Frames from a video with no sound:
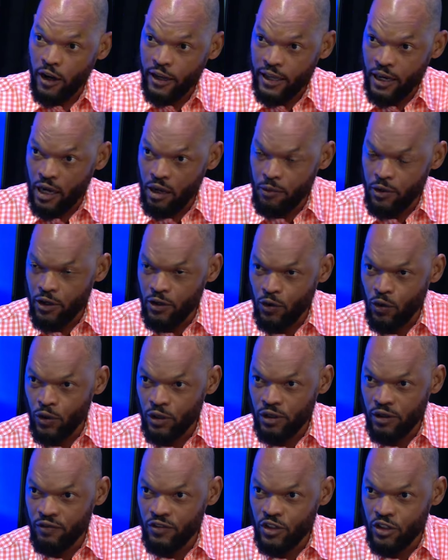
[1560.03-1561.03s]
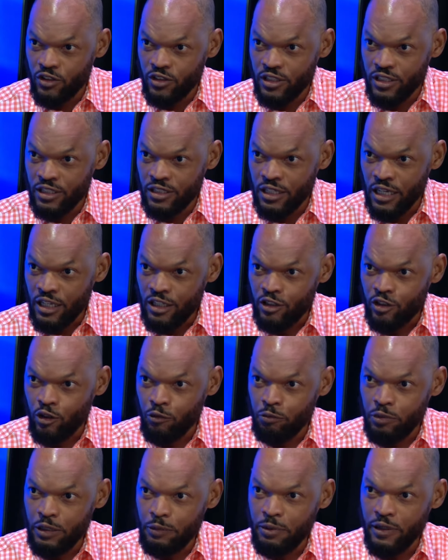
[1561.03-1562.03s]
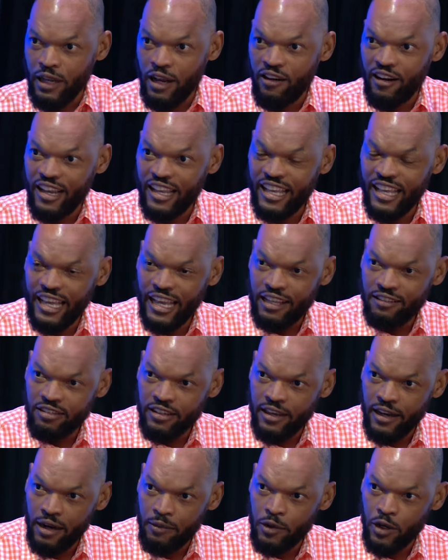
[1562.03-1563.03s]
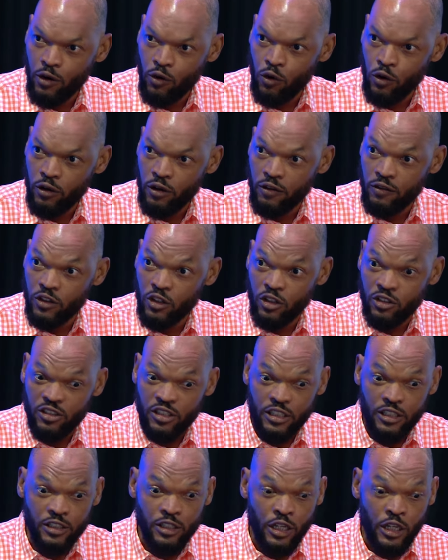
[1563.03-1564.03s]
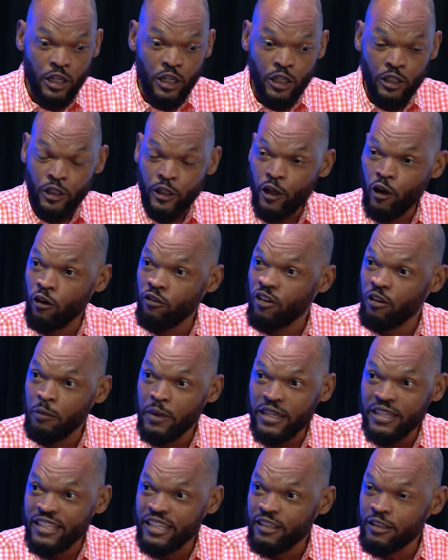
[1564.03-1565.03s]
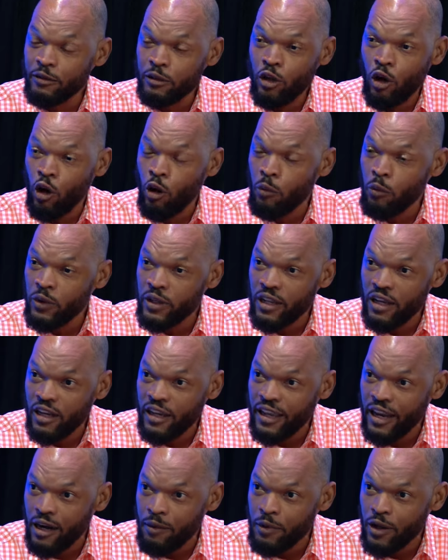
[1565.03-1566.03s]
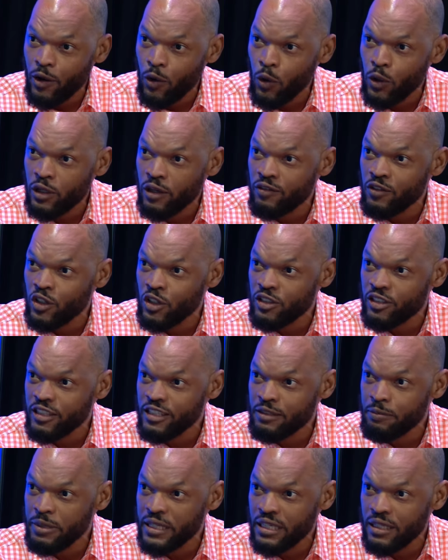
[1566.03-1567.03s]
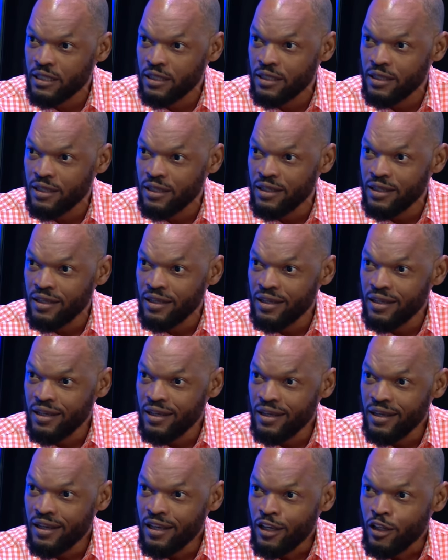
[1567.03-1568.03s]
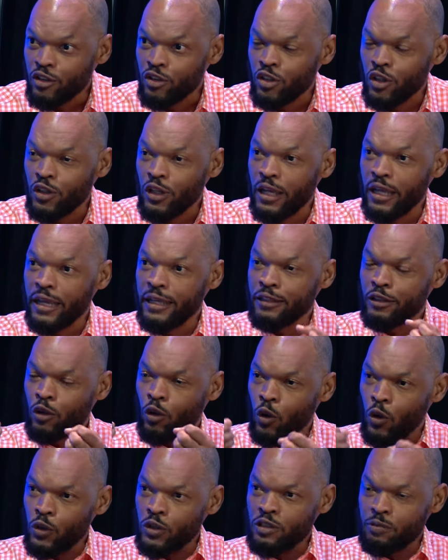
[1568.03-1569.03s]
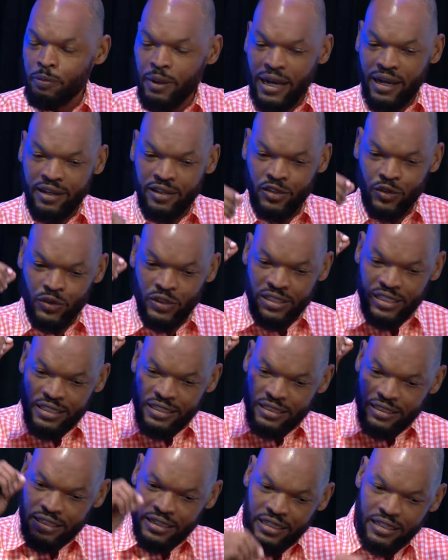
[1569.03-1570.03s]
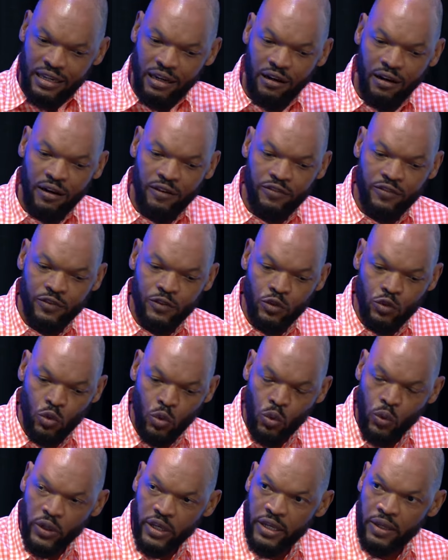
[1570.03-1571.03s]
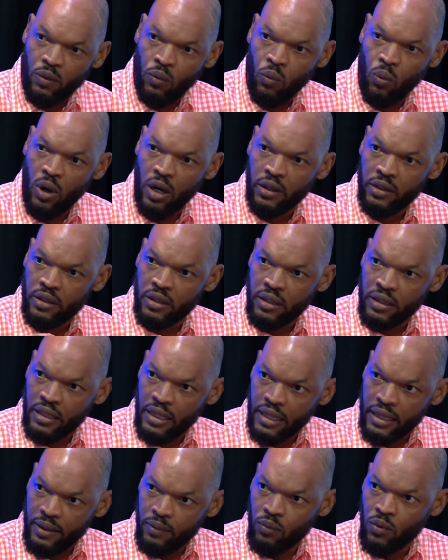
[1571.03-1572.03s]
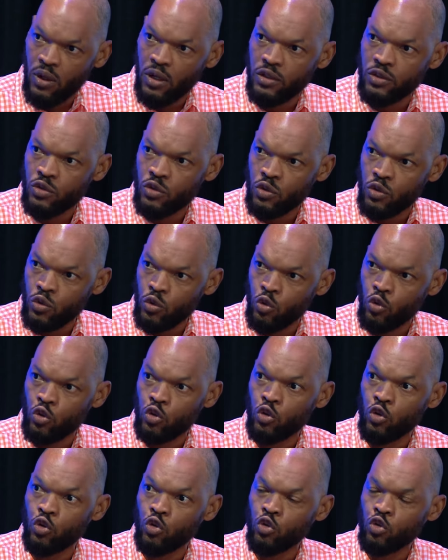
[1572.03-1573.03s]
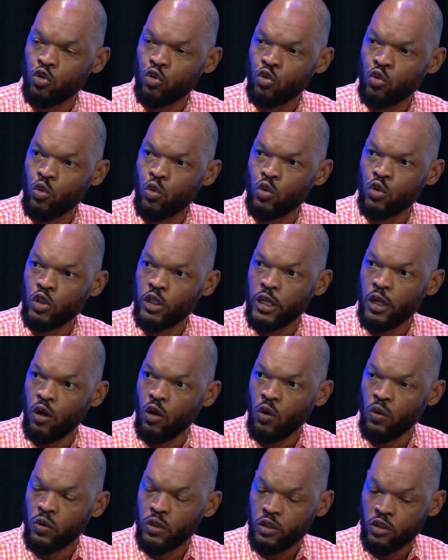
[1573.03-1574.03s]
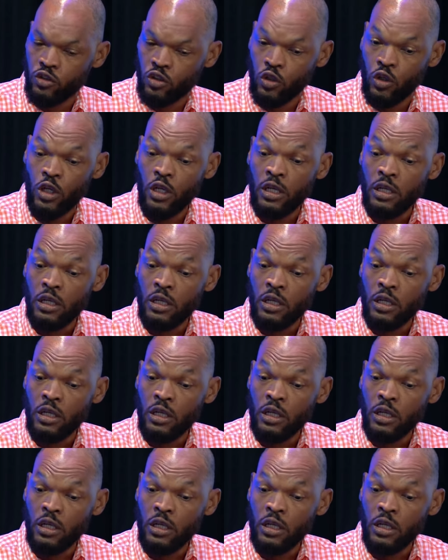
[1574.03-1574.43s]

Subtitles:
a Caribbean Court of Justice. Some people are against the Caribbean Court of Justice. The government didn't come with a Caribbean Court of Justice bill. So it goes back to the thing of doing what they want to do to suit the out. So